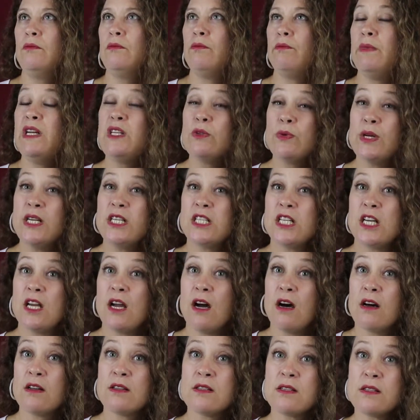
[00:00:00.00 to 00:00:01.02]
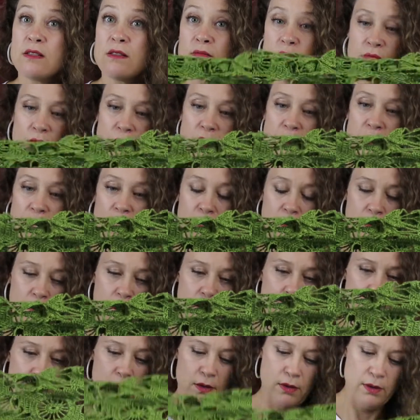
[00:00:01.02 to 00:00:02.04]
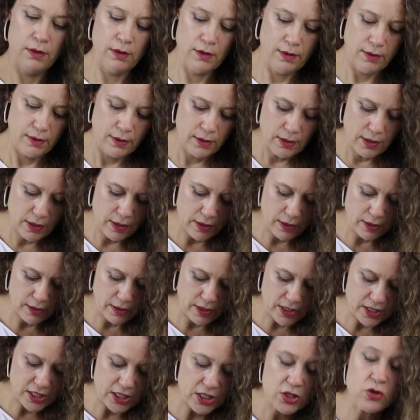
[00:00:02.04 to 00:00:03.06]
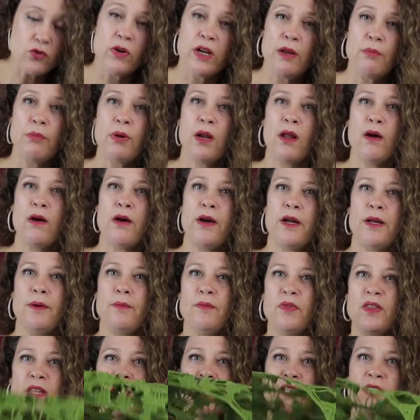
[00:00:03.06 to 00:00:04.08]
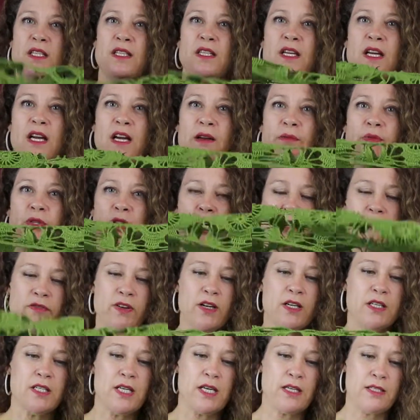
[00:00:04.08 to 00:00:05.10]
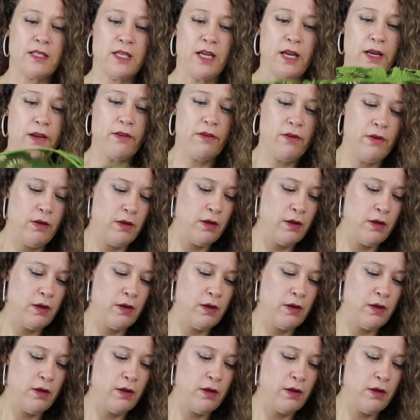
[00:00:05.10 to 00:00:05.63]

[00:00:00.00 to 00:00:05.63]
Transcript: Midwinter Yarns, I think. And this is 3-ply, and this is absolutely fantastic